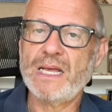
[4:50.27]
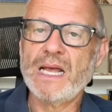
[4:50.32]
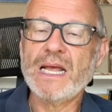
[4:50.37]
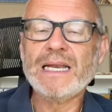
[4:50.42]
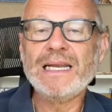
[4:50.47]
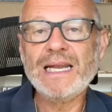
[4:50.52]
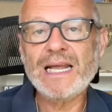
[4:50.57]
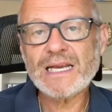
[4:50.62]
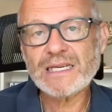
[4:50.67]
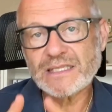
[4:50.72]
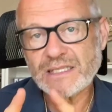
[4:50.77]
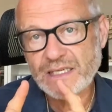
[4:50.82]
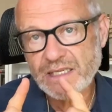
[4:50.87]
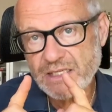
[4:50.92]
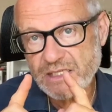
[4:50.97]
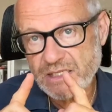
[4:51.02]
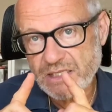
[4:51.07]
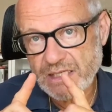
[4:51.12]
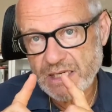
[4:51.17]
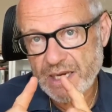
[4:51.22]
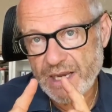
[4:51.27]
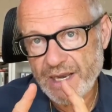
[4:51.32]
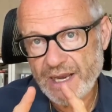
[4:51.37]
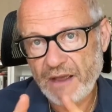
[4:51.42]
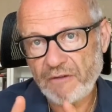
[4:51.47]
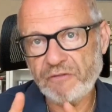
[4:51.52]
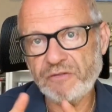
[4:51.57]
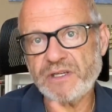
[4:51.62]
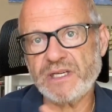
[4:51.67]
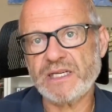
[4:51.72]
Next is the
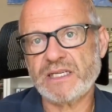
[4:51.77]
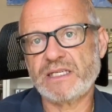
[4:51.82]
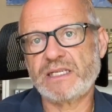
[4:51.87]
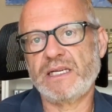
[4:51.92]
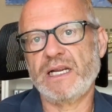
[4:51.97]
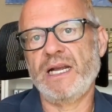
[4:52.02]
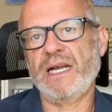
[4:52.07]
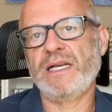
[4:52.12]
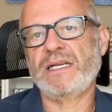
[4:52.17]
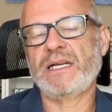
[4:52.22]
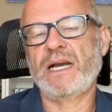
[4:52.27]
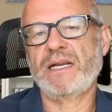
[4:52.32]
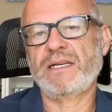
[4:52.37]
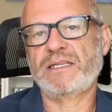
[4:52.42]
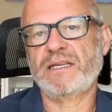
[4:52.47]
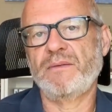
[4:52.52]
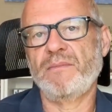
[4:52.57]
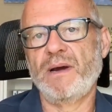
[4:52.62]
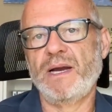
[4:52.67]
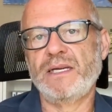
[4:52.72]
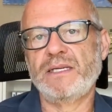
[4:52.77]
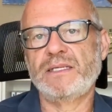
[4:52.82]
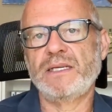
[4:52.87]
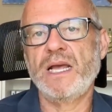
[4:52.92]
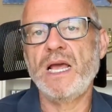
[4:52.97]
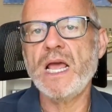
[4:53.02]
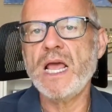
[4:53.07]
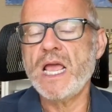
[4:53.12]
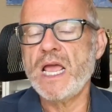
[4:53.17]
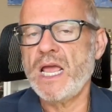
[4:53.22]
leftist anti-Semite.
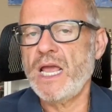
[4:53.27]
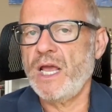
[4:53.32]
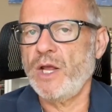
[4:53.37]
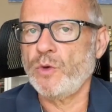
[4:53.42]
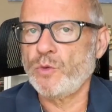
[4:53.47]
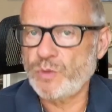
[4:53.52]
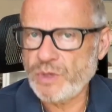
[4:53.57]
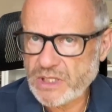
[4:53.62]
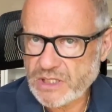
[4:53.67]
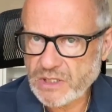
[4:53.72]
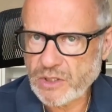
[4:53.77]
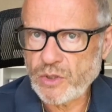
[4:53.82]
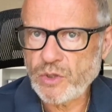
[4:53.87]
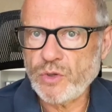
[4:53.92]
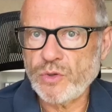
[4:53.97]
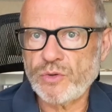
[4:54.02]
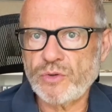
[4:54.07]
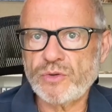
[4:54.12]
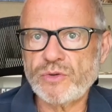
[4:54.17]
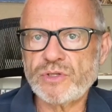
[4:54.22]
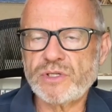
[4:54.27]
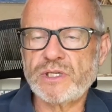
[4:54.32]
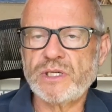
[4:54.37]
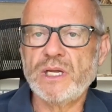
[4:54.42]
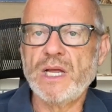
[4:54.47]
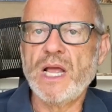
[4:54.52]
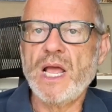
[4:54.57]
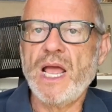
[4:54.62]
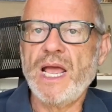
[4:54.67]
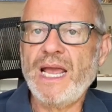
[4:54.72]
In recent years,
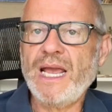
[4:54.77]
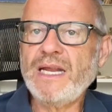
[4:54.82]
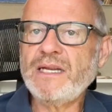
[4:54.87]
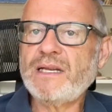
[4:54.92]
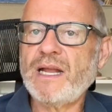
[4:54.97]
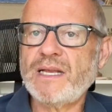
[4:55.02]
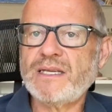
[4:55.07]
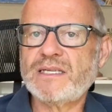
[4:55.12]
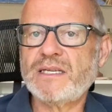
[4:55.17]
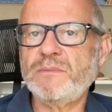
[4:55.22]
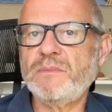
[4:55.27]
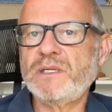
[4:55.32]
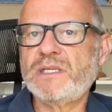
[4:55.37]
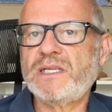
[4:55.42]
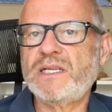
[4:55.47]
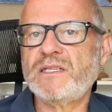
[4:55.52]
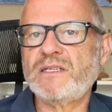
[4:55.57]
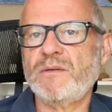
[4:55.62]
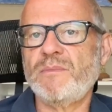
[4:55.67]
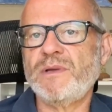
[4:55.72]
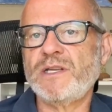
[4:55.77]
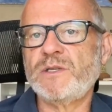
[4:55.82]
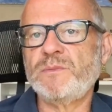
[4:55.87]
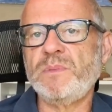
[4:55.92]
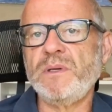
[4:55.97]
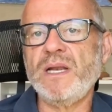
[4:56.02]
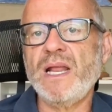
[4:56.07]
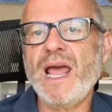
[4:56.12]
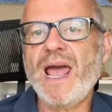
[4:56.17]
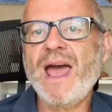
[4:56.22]
anti-Semitism has
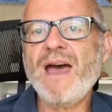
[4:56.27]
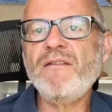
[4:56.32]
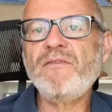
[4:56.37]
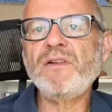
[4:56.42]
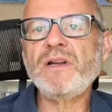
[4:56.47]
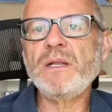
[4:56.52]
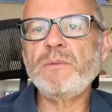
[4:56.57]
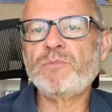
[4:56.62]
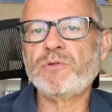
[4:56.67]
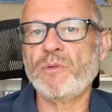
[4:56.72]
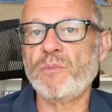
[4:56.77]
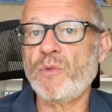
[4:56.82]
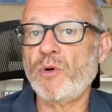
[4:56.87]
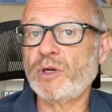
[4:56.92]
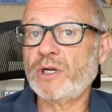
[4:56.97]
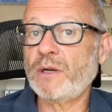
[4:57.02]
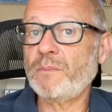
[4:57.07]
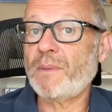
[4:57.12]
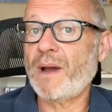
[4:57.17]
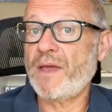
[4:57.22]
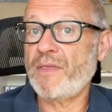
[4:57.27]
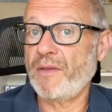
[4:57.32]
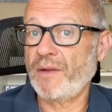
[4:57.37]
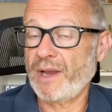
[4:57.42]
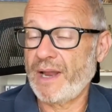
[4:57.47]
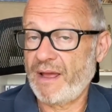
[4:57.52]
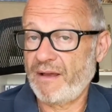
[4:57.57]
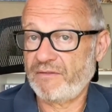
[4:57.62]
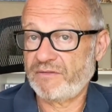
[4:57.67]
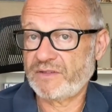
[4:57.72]
been heavily promoted by the
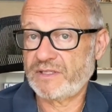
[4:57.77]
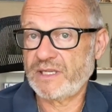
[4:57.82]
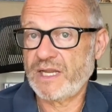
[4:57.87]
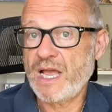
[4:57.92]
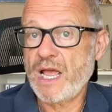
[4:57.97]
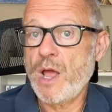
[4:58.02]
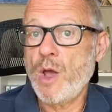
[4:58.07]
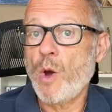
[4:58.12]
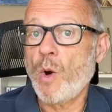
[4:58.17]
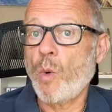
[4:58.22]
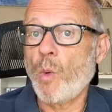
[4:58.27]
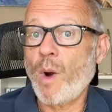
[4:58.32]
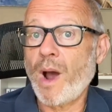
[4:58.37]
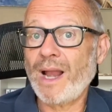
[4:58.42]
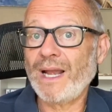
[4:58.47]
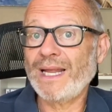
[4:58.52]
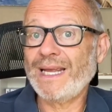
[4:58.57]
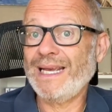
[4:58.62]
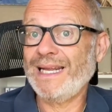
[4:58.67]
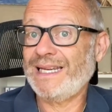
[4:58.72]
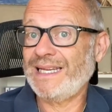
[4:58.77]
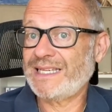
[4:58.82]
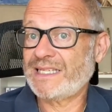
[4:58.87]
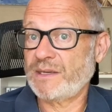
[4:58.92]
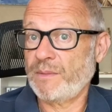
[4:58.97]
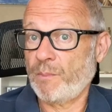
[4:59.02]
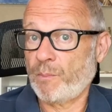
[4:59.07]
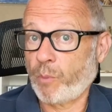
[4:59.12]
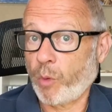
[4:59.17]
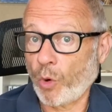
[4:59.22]
left. While it is
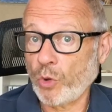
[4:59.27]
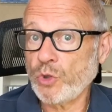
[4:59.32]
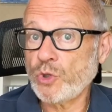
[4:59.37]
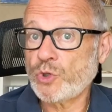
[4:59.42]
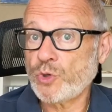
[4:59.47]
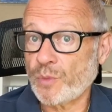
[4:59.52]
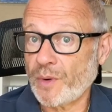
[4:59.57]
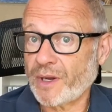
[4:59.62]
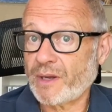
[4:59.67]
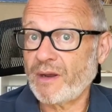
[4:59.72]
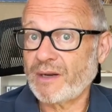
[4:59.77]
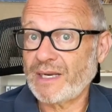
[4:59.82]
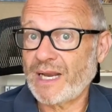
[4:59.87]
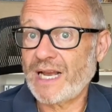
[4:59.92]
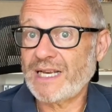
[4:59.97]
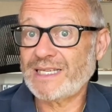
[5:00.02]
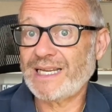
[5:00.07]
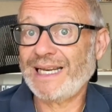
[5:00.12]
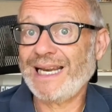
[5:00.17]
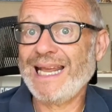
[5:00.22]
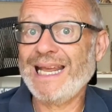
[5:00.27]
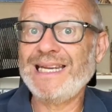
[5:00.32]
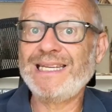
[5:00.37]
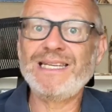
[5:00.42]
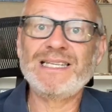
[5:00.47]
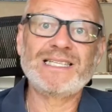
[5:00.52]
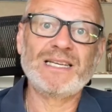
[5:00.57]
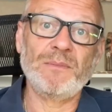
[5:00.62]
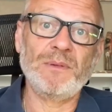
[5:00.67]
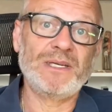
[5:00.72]
important to recognize that
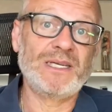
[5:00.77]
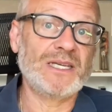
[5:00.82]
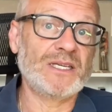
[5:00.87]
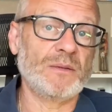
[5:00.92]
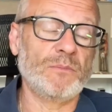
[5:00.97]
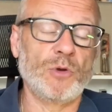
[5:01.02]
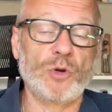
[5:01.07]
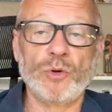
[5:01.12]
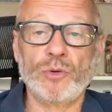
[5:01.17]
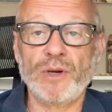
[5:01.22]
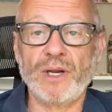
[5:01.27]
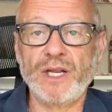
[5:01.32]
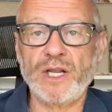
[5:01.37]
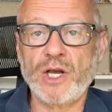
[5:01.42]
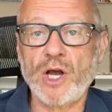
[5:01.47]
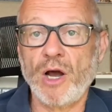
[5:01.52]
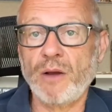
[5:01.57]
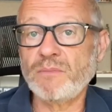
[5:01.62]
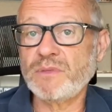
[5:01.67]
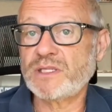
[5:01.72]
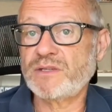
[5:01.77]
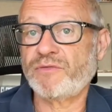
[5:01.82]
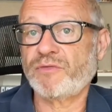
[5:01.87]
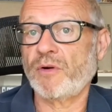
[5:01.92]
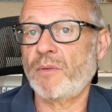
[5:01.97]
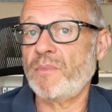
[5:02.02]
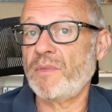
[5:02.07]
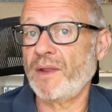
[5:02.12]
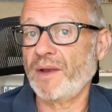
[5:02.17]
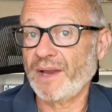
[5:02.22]
anti-Semitism currently comes
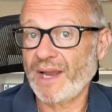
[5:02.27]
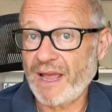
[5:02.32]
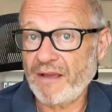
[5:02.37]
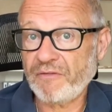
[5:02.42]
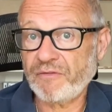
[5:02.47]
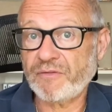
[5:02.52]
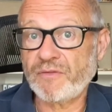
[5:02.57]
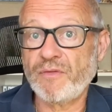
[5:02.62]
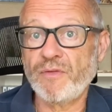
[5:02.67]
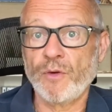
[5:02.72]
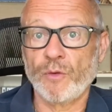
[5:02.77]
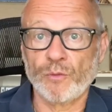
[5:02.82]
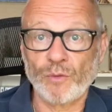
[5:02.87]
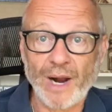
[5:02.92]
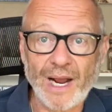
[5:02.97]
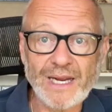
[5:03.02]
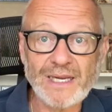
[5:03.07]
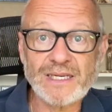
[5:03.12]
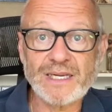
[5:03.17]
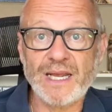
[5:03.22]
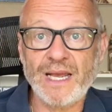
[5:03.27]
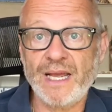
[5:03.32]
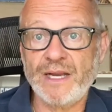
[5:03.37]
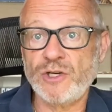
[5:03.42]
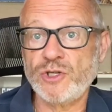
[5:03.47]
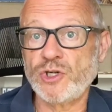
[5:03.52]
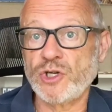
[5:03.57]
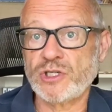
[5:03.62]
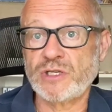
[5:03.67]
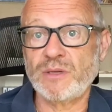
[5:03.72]
from the left, the right, and just